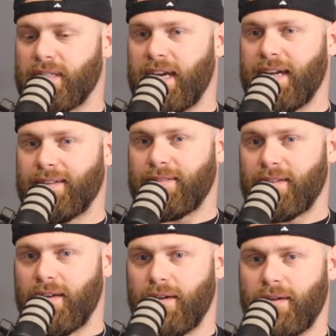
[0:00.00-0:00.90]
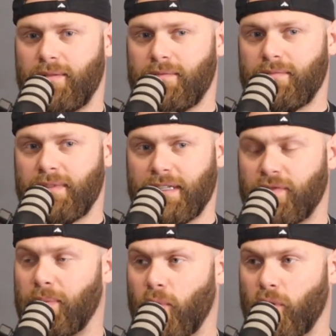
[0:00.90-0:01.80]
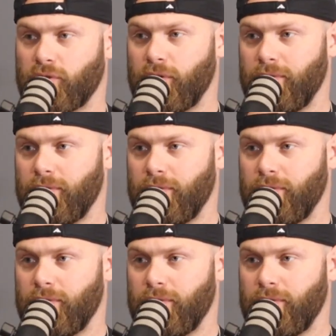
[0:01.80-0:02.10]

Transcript: that that's from Corkscrew?